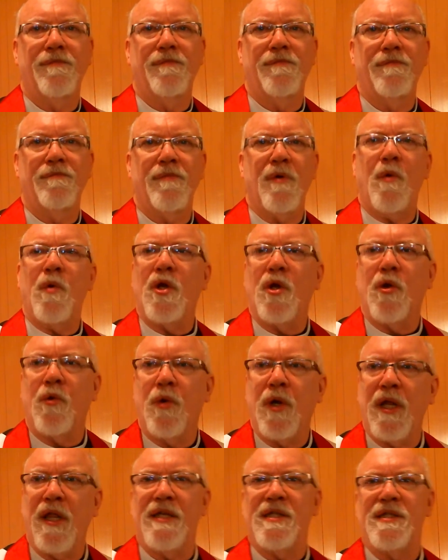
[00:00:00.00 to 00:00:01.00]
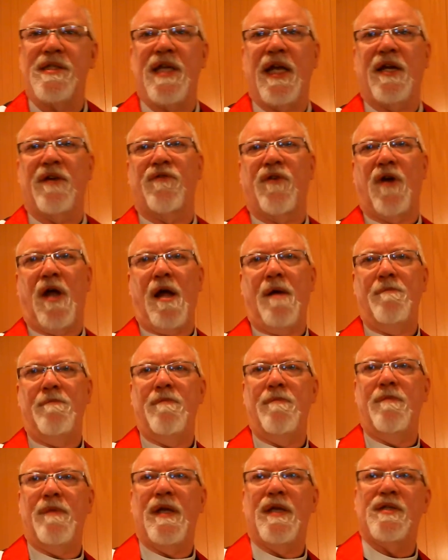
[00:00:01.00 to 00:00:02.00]
But where you're really sick
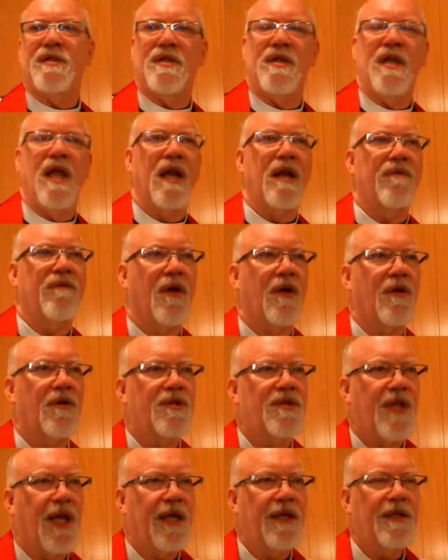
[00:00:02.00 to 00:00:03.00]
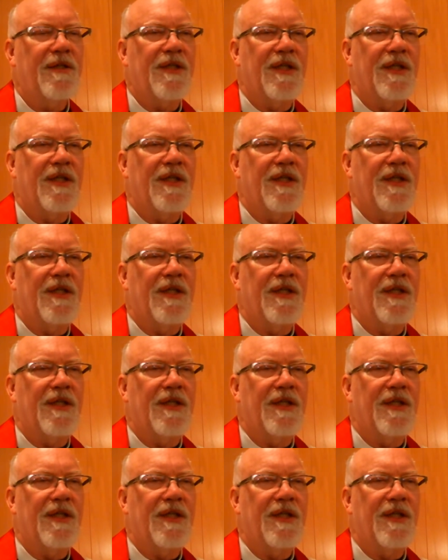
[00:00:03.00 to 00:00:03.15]
from is none of those things.